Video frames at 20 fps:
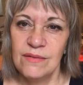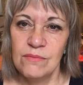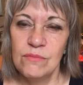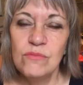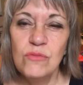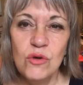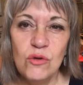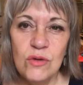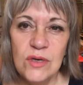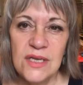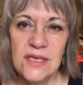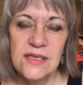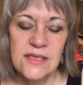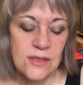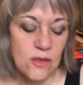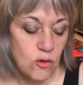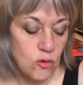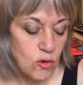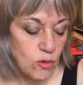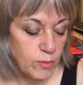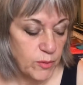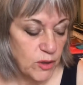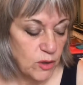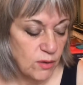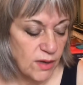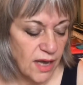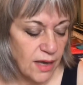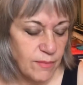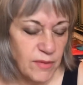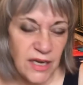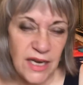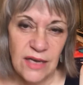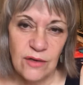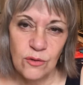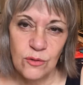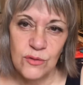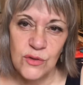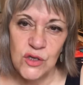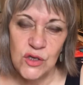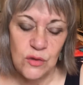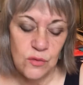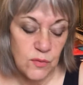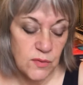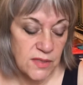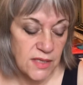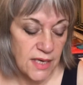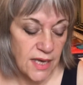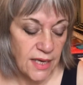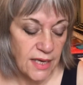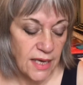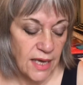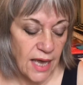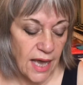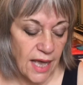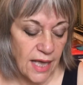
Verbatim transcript: moon in Scorpio coming in on Tuesday.